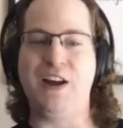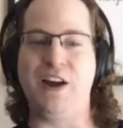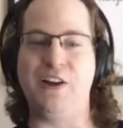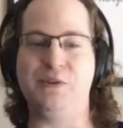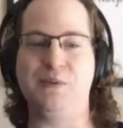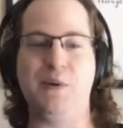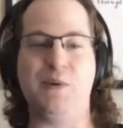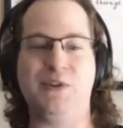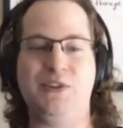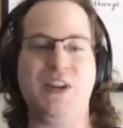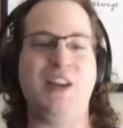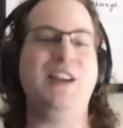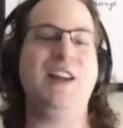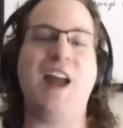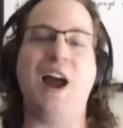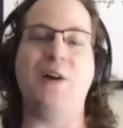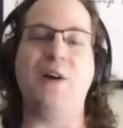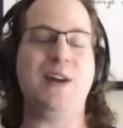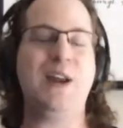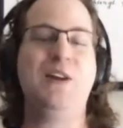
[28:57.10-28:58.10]
because we were
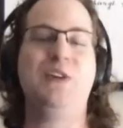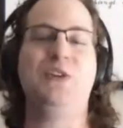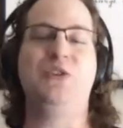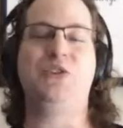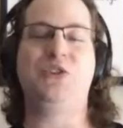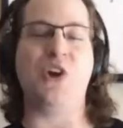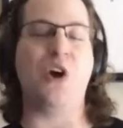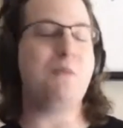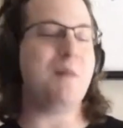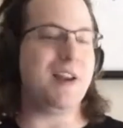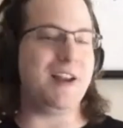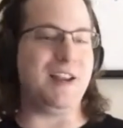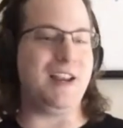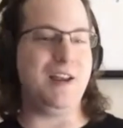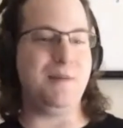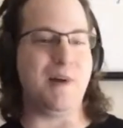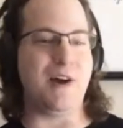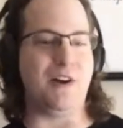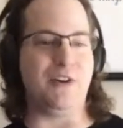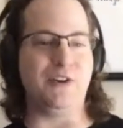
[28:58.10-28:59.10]
sending out so many
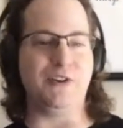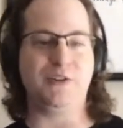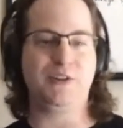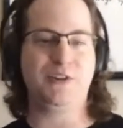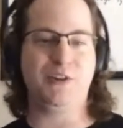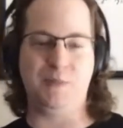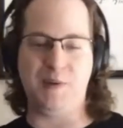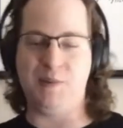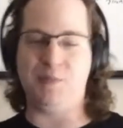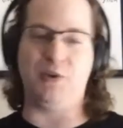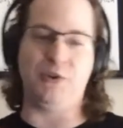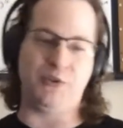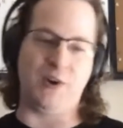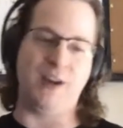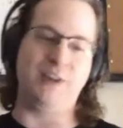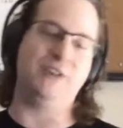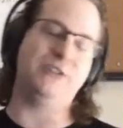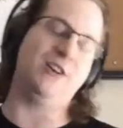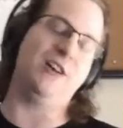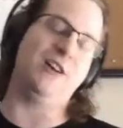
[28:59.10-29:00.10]
emails to people trying